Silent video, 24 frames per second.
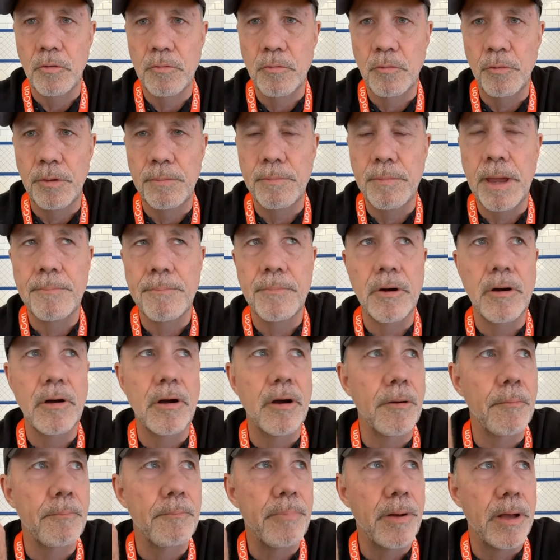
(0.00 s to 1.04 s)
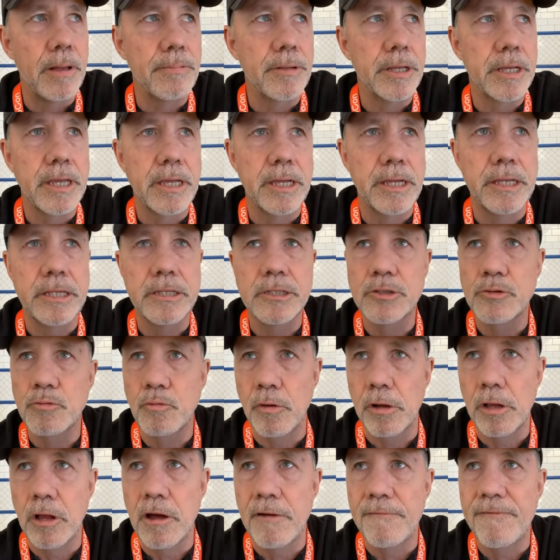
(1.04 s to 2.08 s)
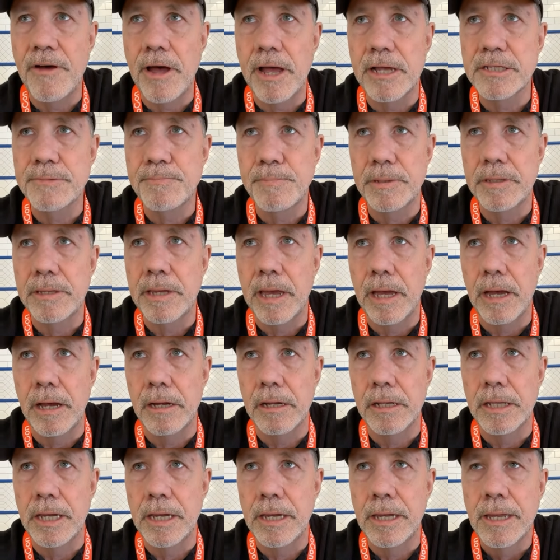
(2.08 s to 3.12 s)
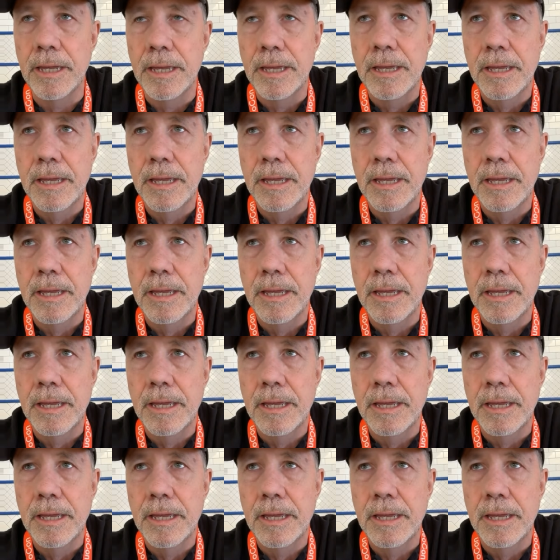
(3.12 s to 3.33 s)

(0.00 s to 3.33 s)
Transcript: Remember, Republicans, One Off Hospitality,